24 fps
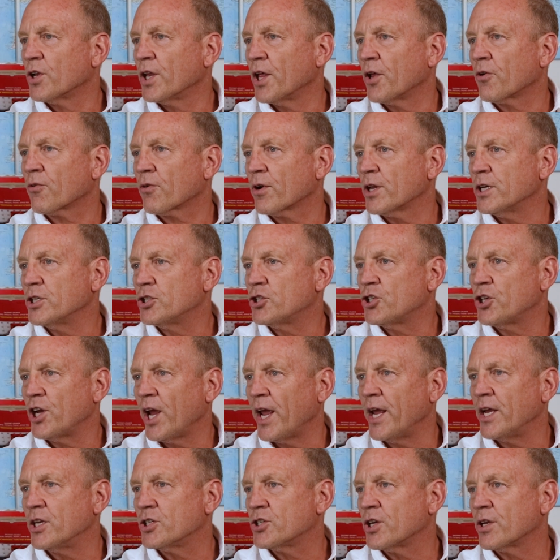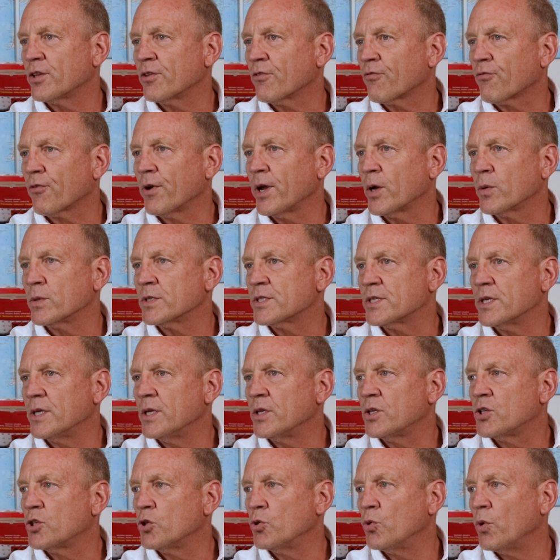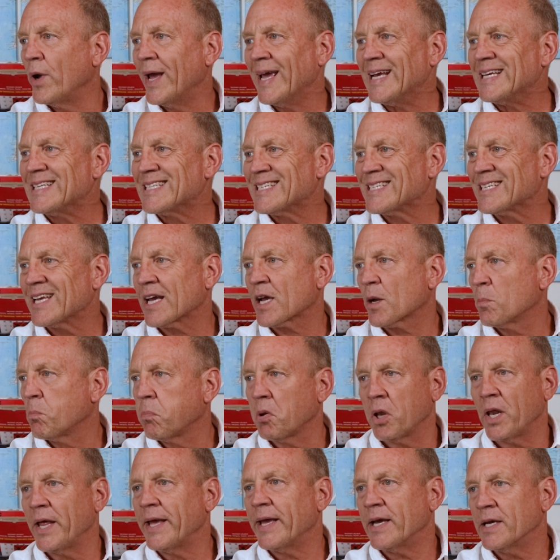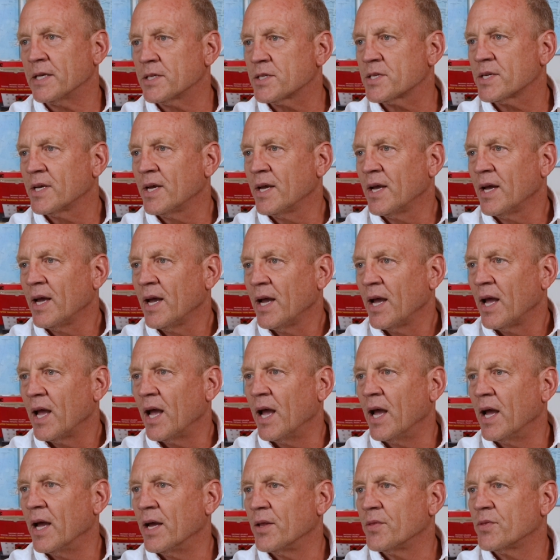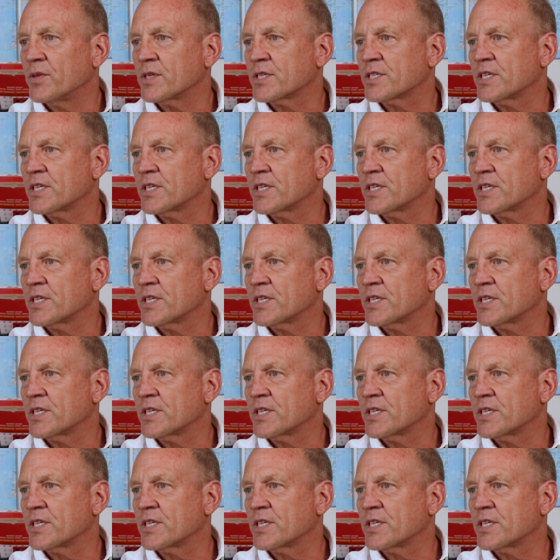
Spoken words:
literally changing the frequency to a sick plant. And the